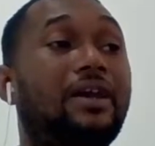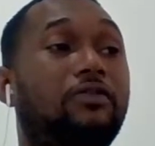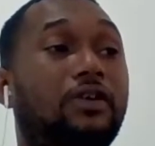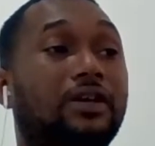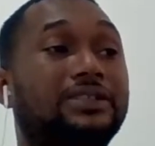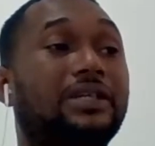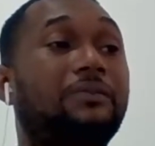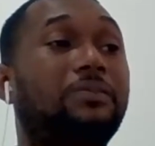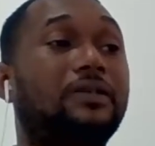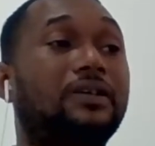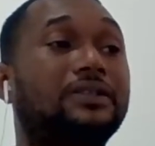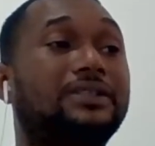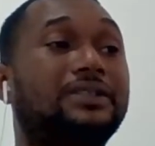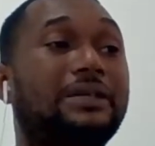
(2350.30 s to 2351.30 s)
for
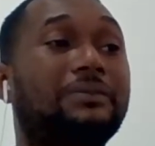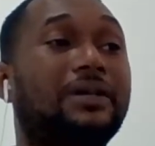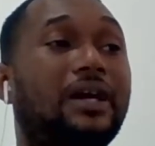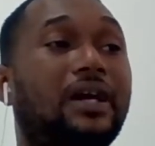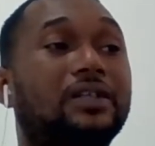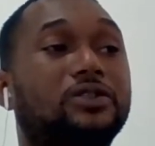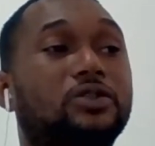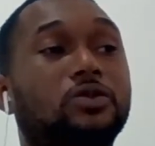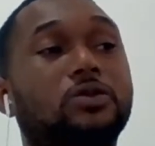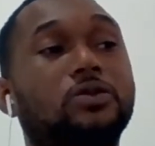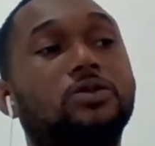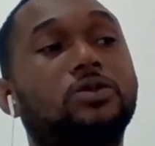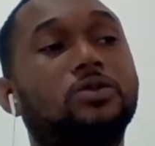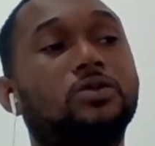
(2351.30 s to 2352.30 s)
example, a SIM card
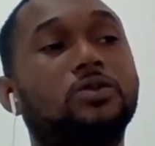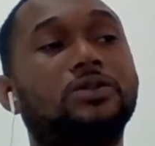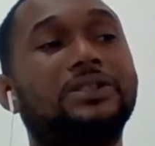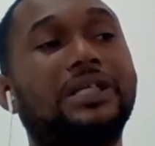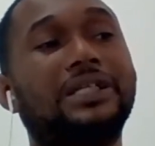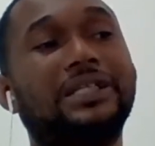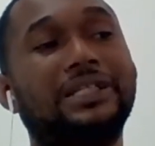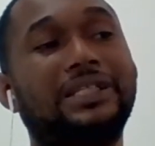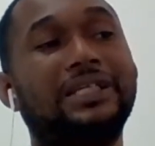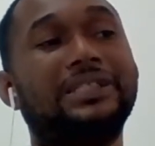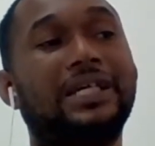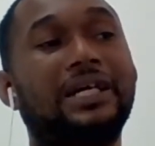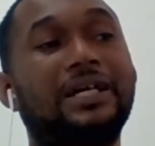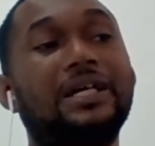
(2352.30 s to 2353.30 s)
to send the
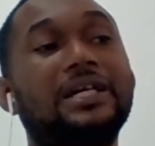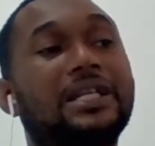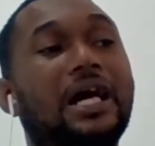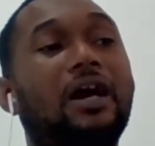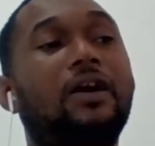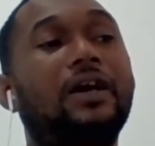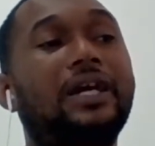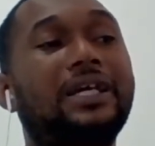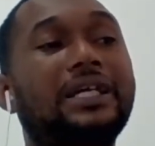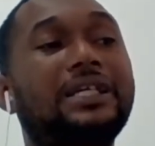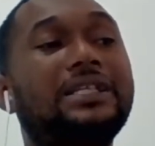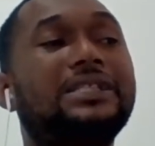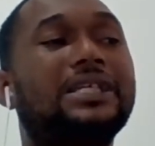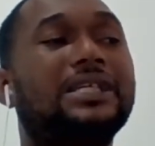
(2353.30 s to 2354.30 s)
data. Now,
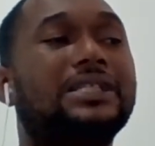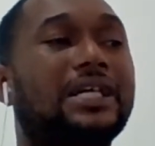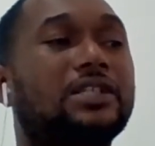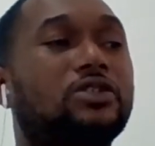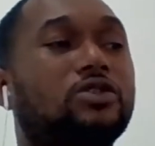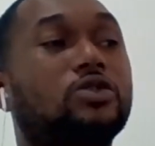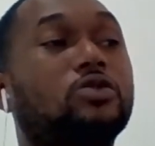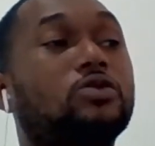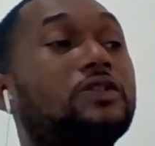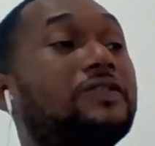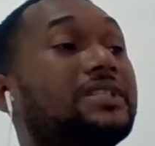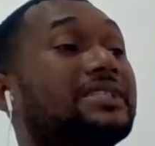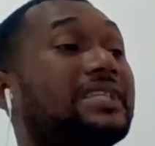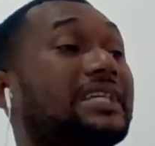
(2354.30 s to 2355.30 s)
in DHIS2, you could
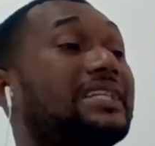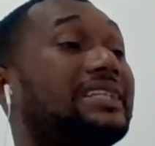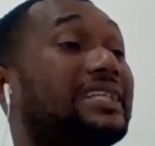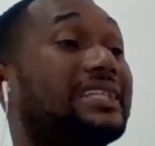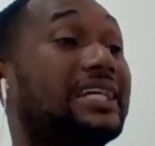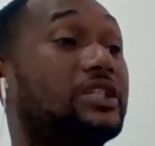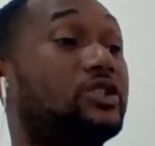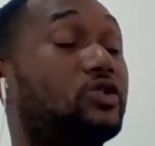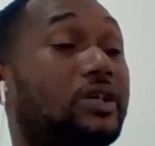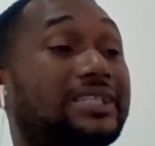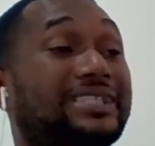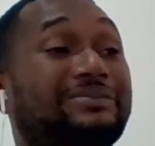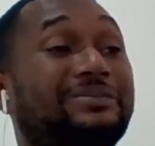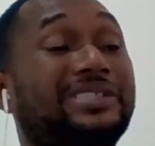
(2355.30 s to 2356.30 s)
even send the data through
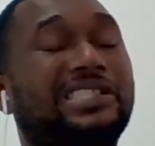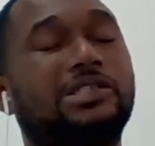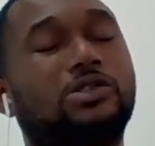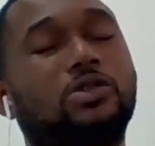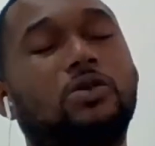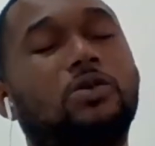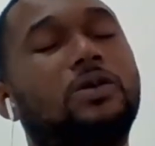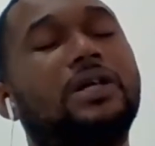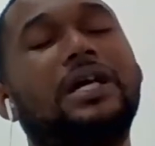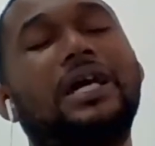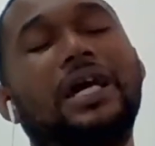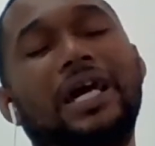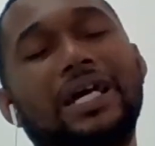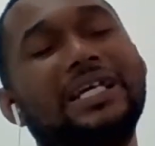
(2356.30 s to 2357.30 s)
SMS. So
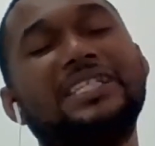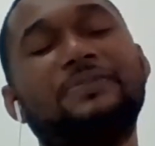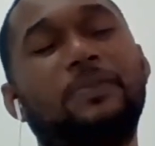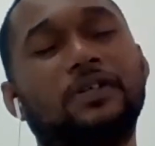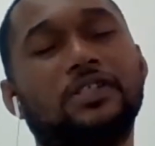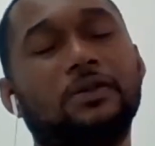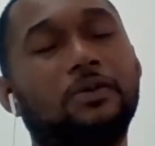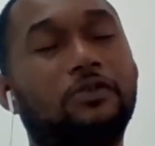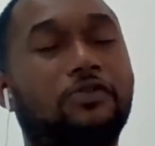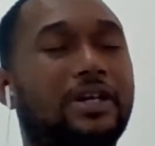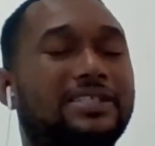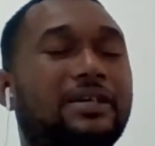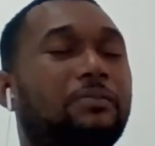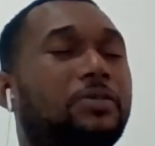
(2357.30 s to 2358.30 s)
it is possible, for
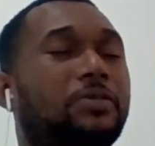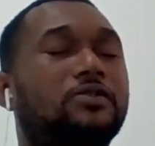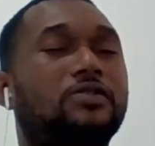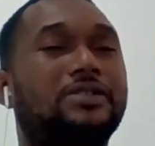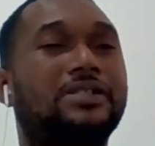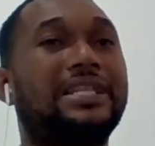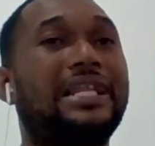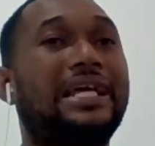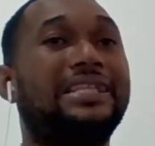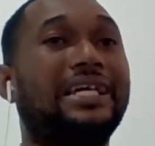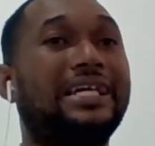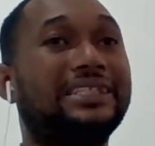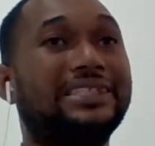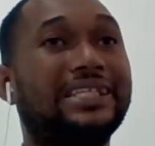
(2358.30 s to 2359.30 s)
example, to send that
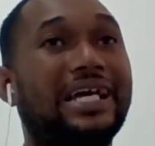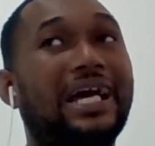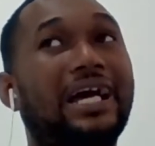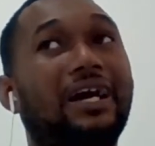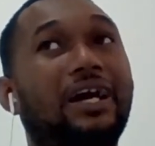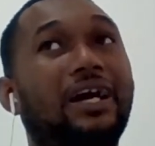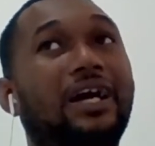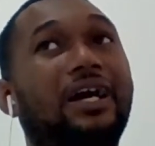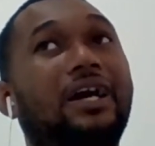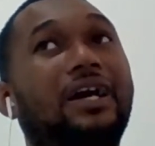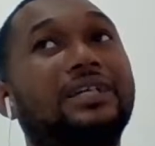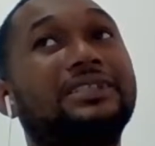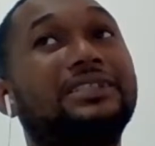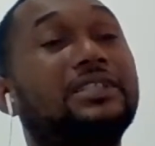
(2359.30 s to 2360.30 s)

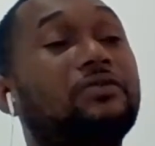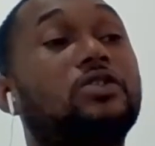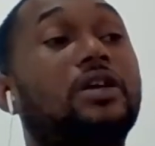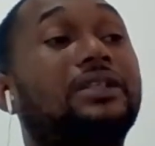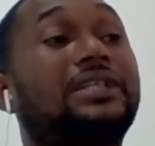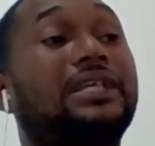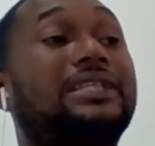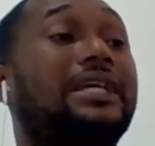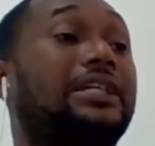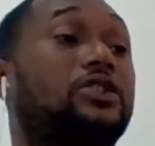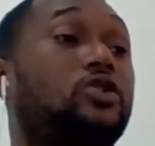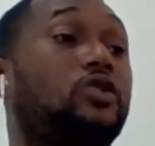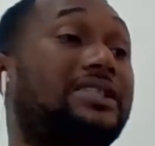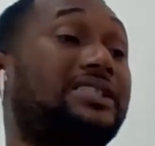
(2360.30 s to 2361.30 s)
data, individual data
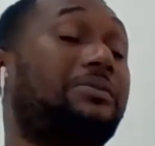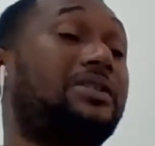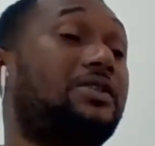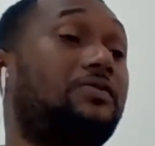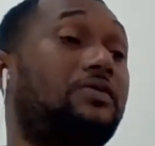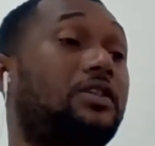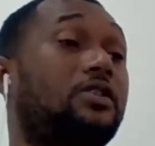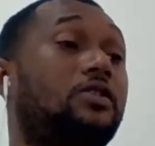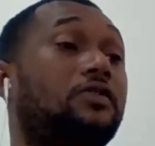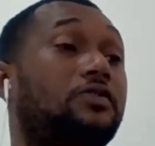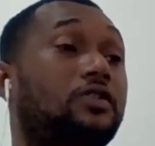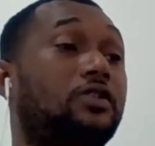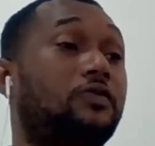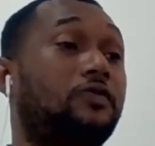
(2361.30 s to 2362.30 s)
through SMS
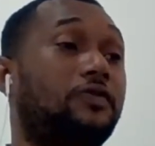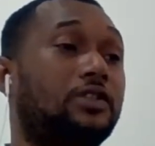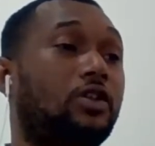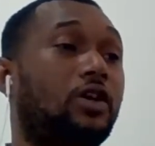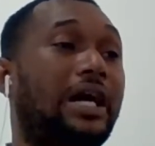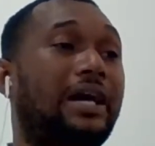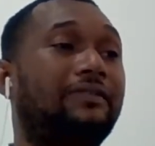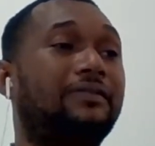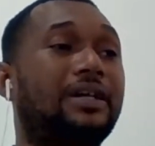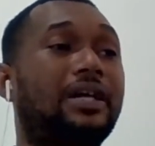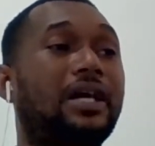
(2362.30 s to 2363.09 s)
if you don't have